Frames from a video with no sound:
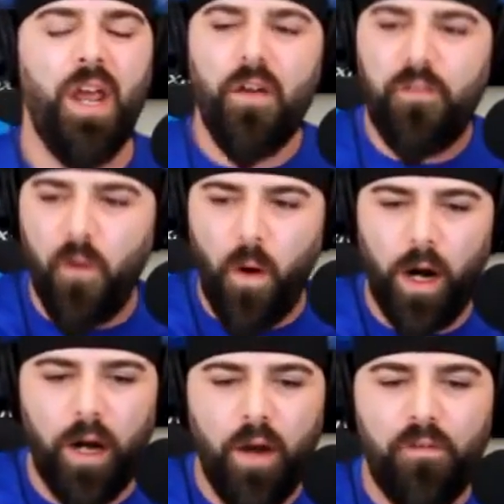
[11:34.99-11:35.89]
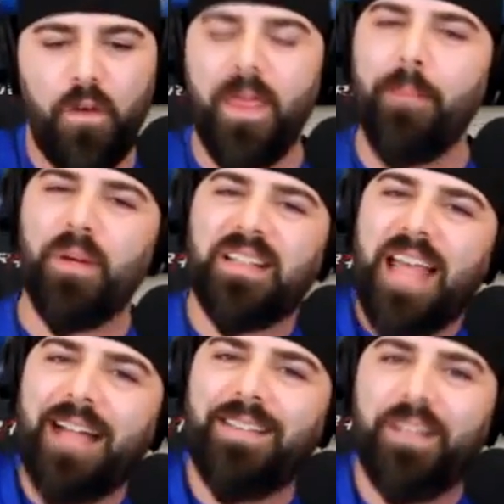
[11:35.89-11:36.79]
for them
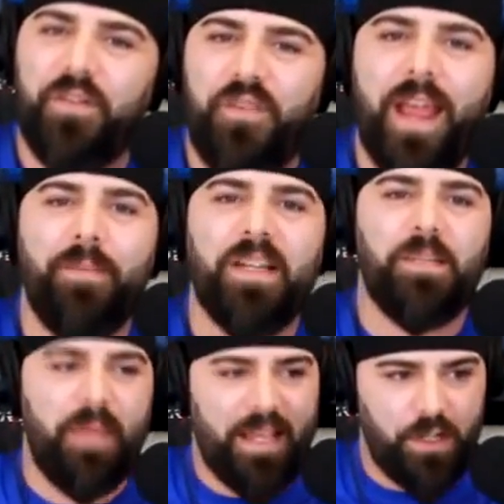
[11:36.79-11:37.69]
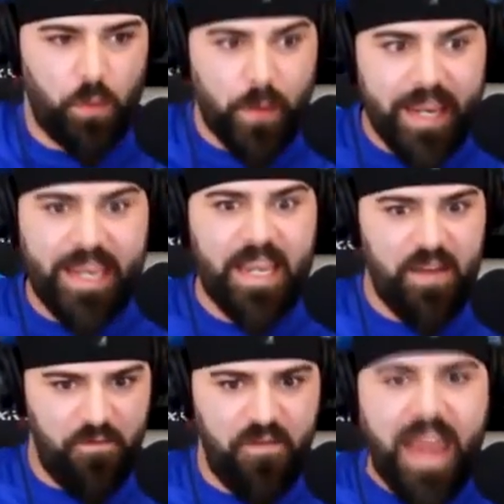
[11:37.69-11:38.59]
protecting their families because we
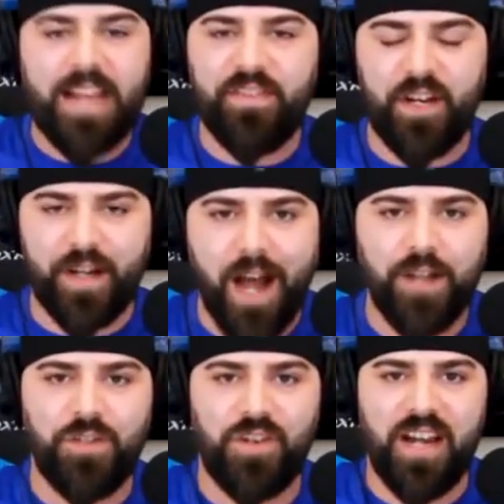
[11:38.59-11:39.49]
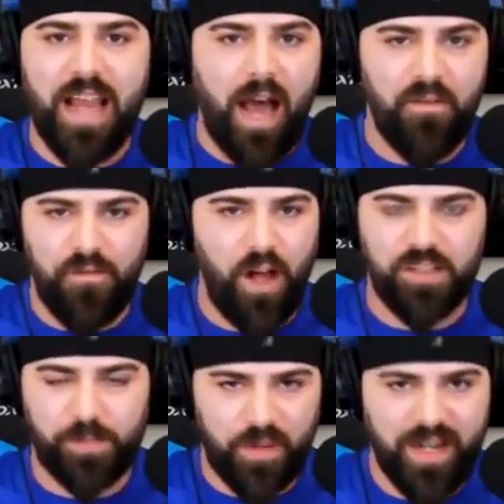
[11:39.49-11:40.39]
invaded their country on
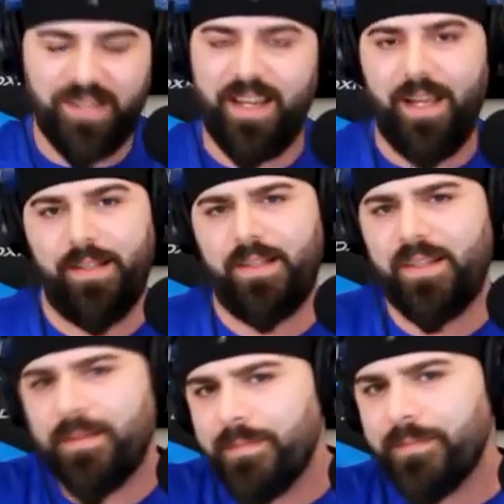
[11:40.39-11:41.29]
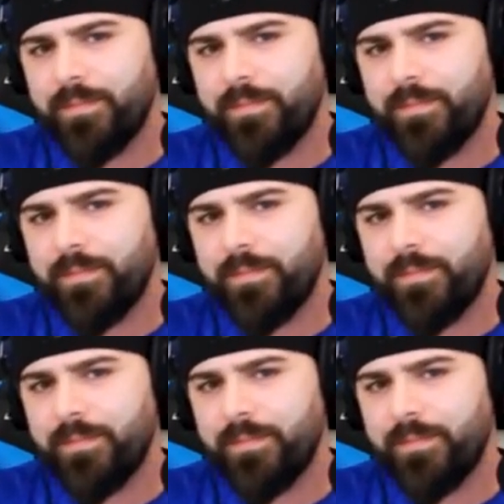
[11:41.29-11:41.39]
false pretense?